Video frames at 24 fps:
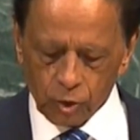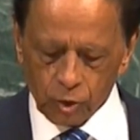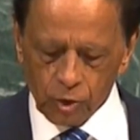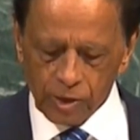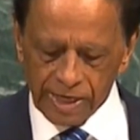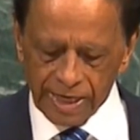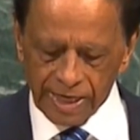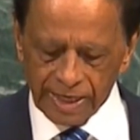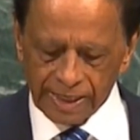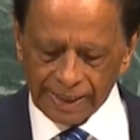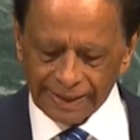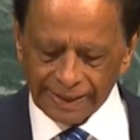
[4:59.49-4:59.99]

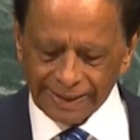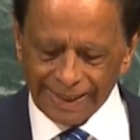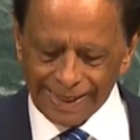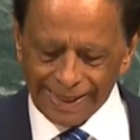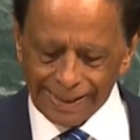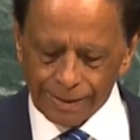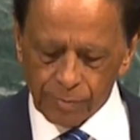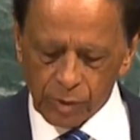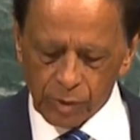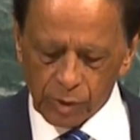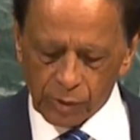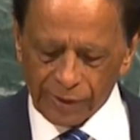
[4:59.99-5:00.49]
showing
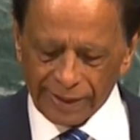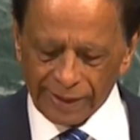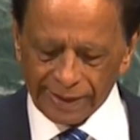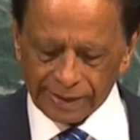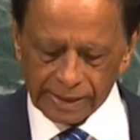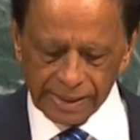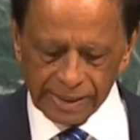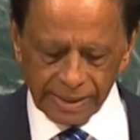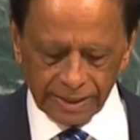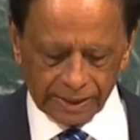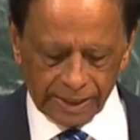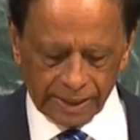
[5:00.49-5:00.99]
a
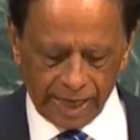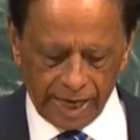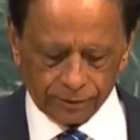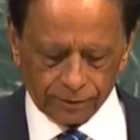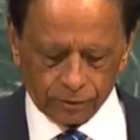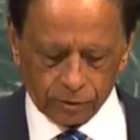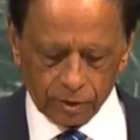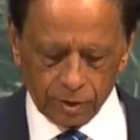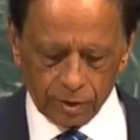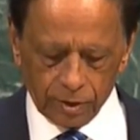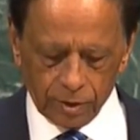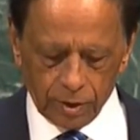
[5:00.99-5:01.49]
deliberate
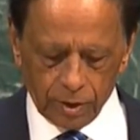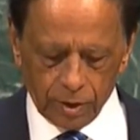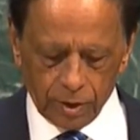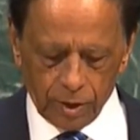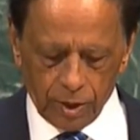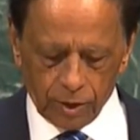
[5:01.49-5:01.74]
intent